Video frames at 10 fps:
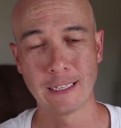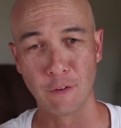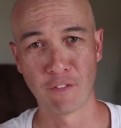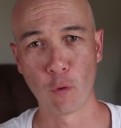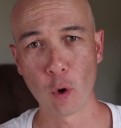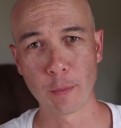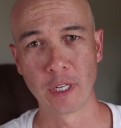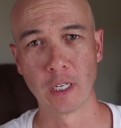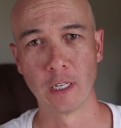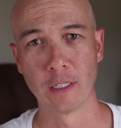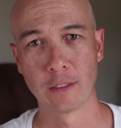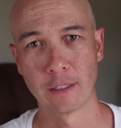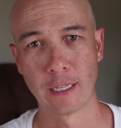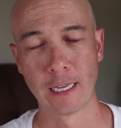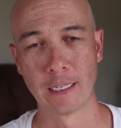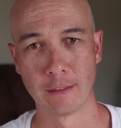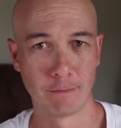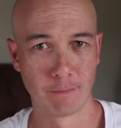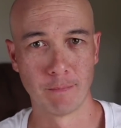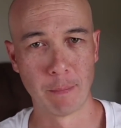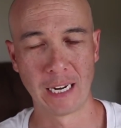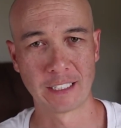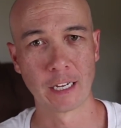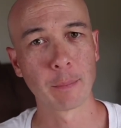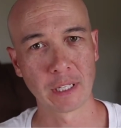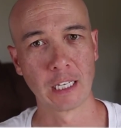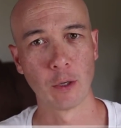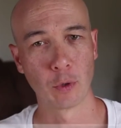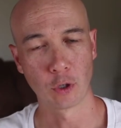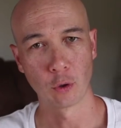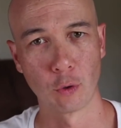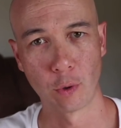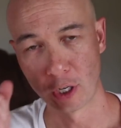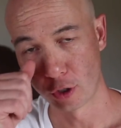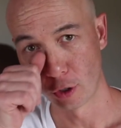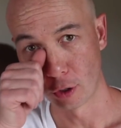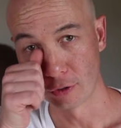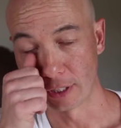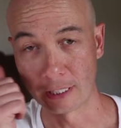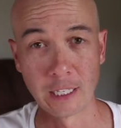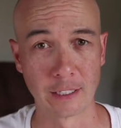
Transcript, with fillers: The formula that makes up the keyword golden ratio goes like